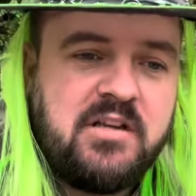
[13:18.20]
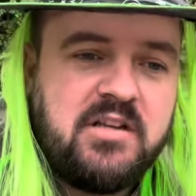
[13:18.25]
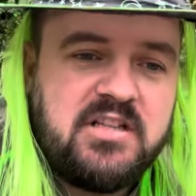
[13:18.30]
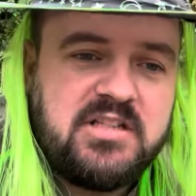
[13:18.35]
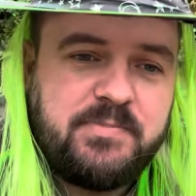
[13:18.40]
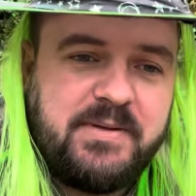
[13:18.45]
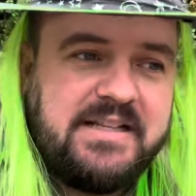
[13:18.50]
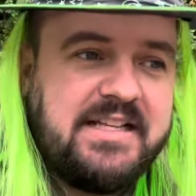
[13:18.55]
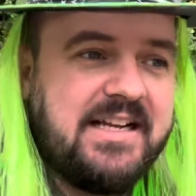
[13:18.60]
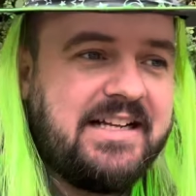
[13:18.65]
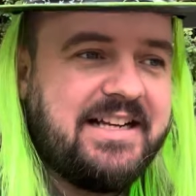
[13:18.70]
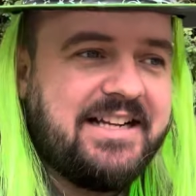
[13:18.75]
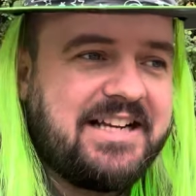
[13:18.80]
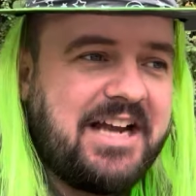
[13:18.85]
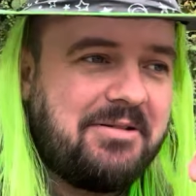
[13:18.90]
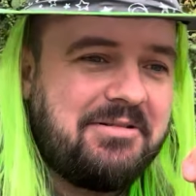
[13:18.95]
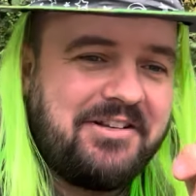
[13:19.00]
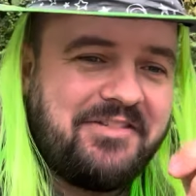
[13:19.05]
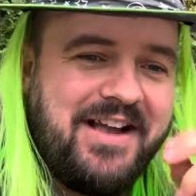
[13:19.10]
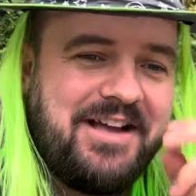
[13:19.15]
been nearly a
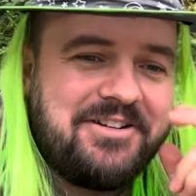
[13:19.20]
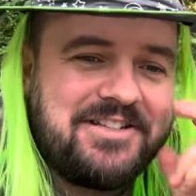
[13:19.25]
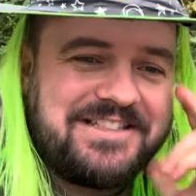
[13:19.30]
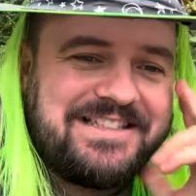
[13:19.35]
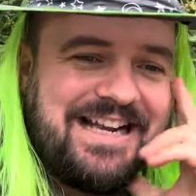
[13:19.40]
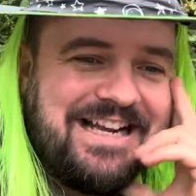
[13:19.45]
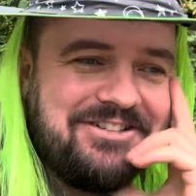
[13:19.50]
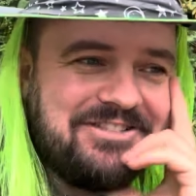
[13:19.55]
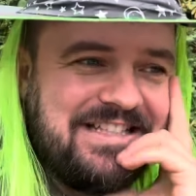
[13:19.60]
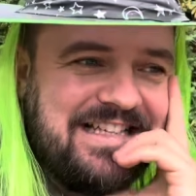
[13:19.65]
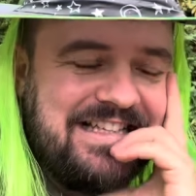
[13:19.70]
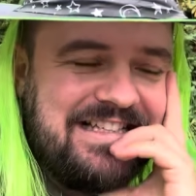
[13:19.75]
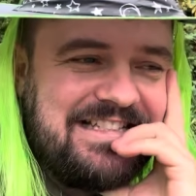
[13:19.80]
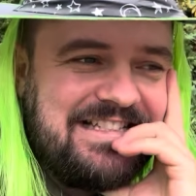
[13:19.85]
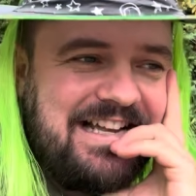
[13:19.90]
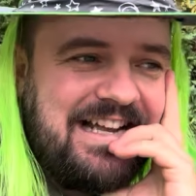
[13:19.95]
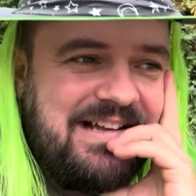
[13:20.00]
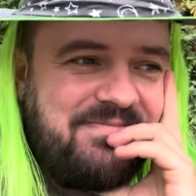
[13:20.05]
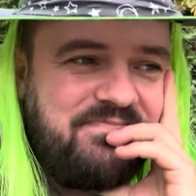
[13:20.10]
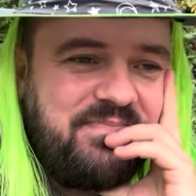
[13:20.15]
couple of hours now since
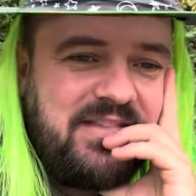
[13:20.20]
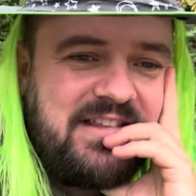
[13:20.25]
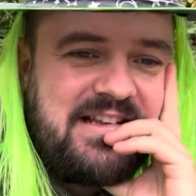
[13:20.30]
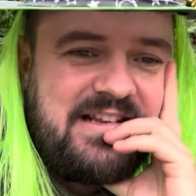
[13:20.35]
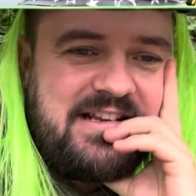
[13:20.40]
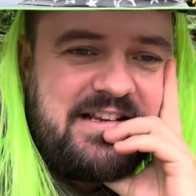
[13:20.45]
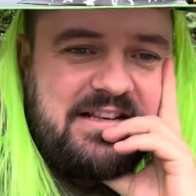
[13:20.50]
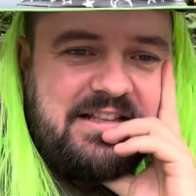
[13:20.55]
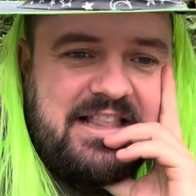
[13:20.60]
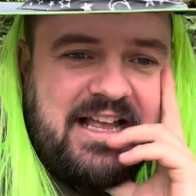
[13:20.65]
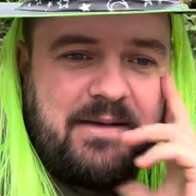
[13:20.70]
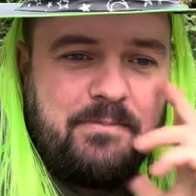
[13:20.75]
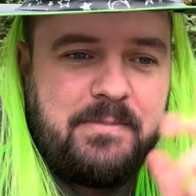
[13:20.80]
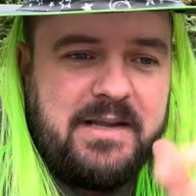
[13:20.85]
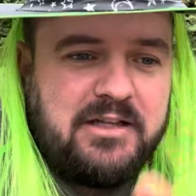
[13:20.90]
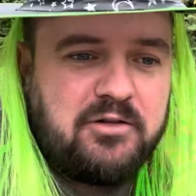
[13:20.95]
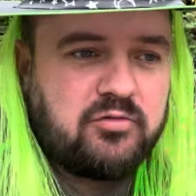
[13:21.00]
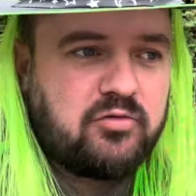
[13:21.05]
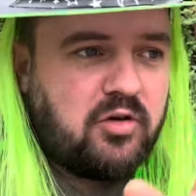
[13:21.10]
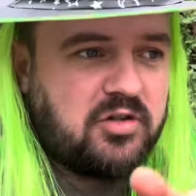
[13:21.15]
that
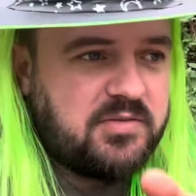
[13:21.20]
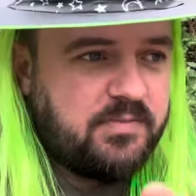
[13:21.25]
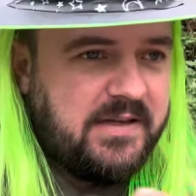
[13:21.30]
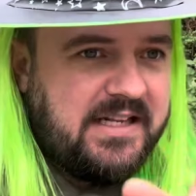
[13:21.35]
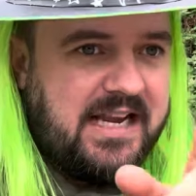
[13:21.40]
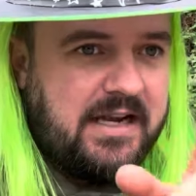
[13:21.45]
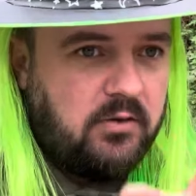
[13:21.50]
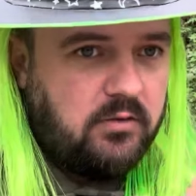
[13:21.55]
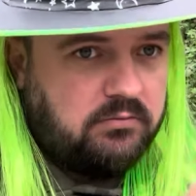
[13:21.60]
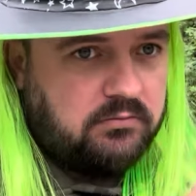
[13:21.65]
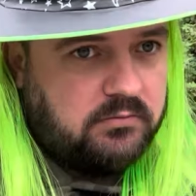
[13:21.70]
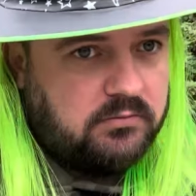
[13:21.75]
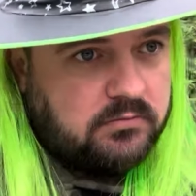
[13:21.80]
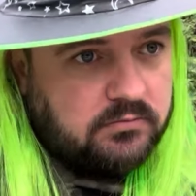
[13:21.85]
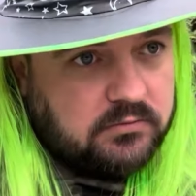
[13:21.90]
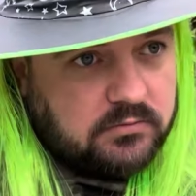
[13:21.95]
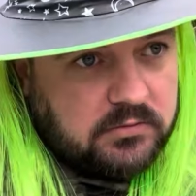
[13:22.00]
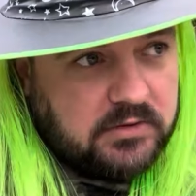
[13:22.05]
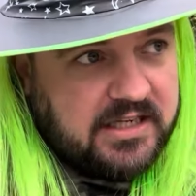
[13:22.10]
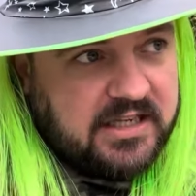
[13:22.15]
middle rod's been out
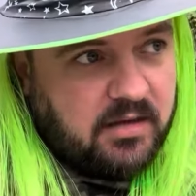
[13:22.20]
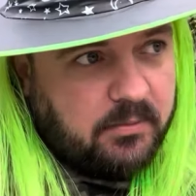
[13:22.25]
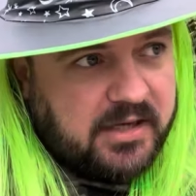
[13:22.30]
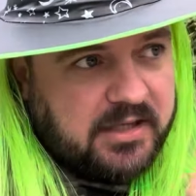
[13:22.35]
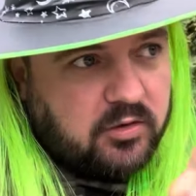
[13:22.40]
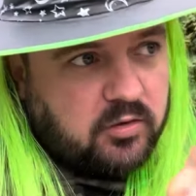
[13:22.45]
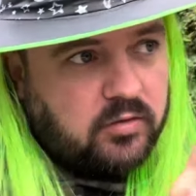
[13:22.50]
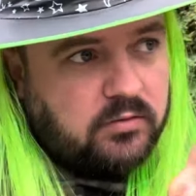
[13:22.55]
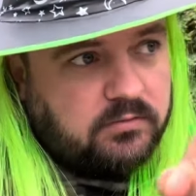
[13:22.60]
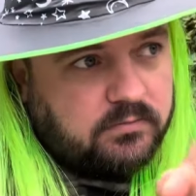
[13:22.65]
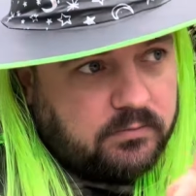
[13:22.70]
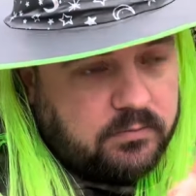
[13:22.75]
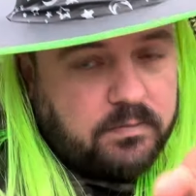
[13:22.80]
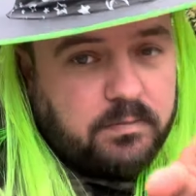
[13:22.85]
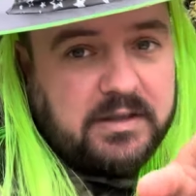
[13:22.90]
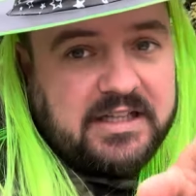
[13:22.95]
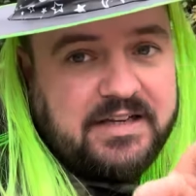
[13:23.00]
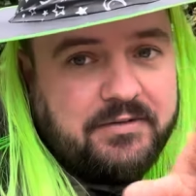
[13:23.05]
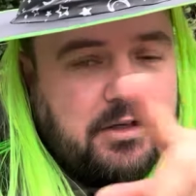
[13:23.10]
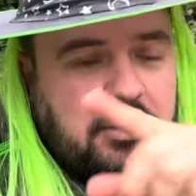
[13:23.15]
in the middle,
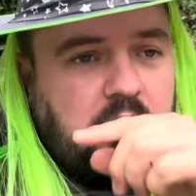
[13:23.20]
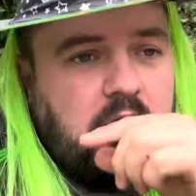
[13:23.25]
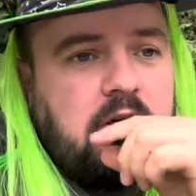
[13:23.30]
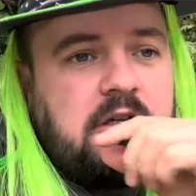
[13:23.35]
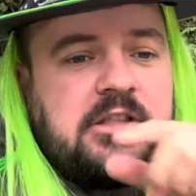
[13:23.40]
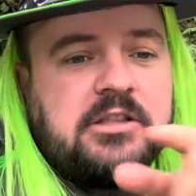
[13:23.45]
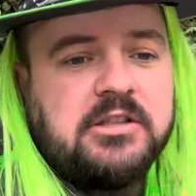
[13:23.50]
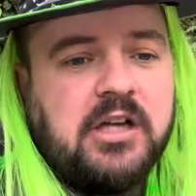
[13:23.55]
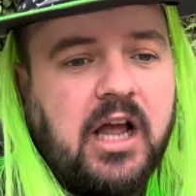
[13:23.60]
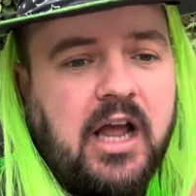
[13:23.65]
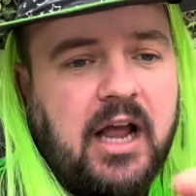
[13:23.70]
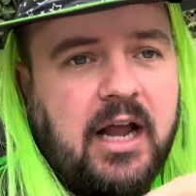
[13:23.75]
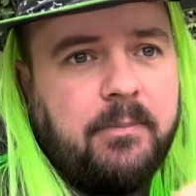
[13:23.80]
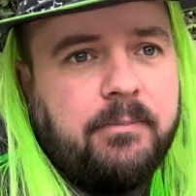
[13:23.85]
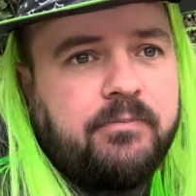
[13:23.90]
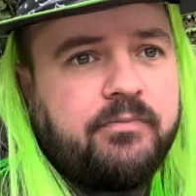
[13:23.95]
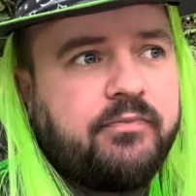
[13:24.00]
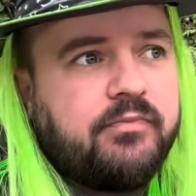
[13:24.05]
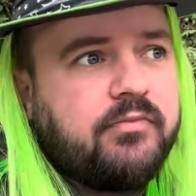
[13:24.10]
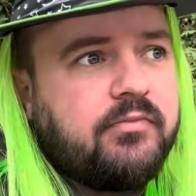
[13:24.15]
believe it or not.
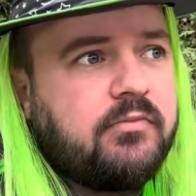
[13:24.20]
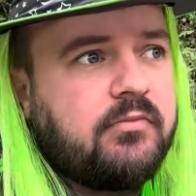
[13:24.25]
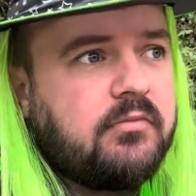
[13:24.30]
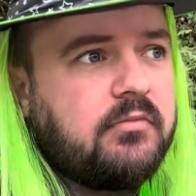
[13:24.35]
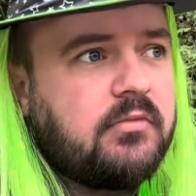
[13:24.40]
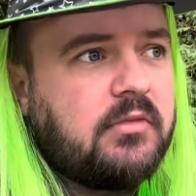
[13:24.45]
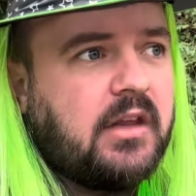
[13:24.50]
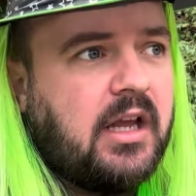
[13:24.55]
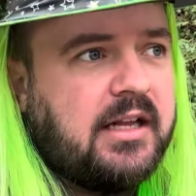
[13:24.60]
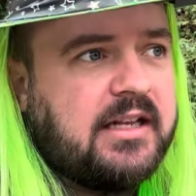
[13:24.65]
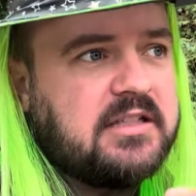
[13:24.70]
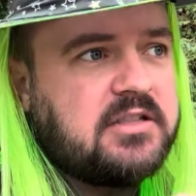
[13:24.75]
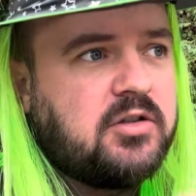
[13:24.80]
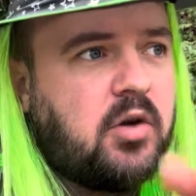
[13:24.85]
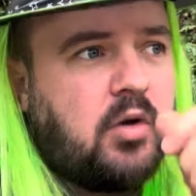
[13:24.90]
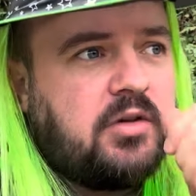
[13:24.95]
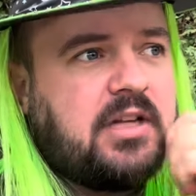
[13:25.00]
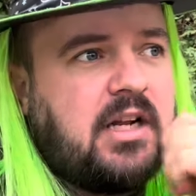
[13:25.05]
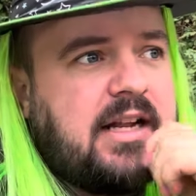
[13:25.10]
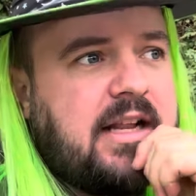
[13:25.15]
And it's
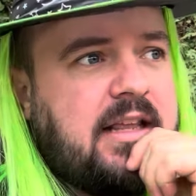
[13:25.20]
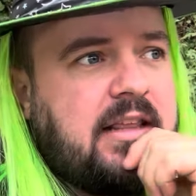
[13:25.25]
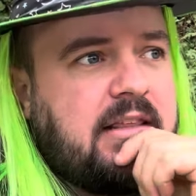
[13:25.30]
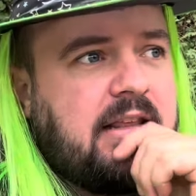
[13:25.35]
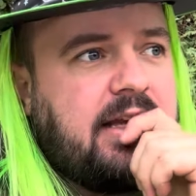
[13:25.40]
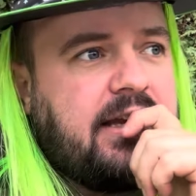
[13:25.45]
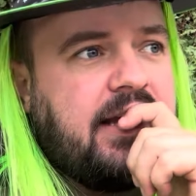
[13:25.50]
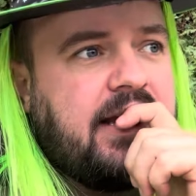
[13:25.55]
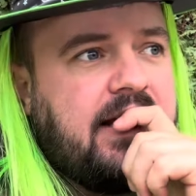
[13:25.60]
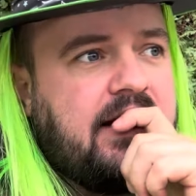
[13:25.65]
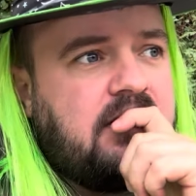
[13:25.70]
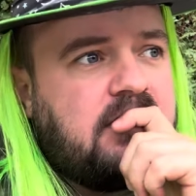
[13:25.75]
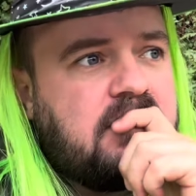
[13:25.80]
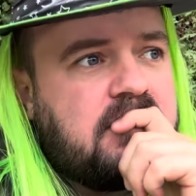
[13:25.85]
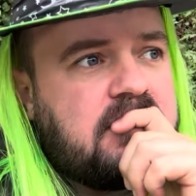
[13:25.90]
not done anything yet.